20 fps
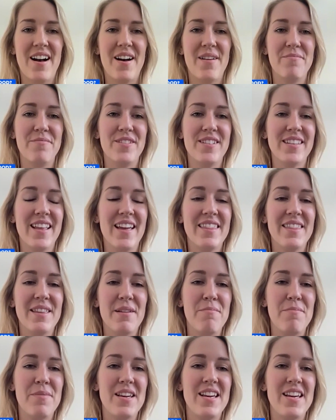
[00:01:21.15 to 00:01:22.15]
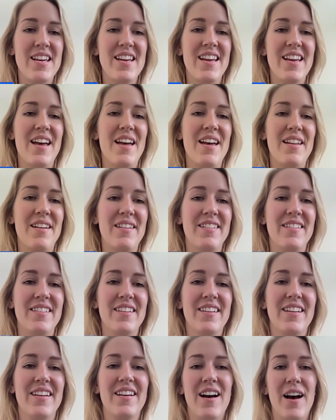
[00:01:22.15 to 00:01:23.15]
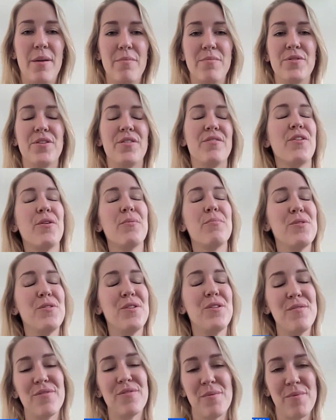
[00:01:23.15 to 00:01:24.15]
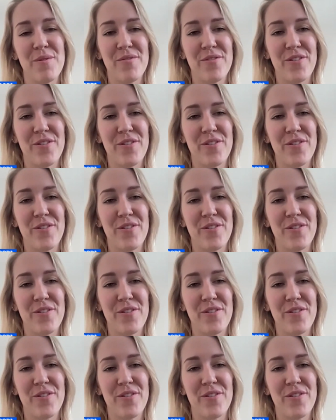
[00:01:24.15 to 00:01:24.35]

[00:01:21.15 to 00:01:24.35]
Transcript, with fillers: Um, just let them be and observe their beauty from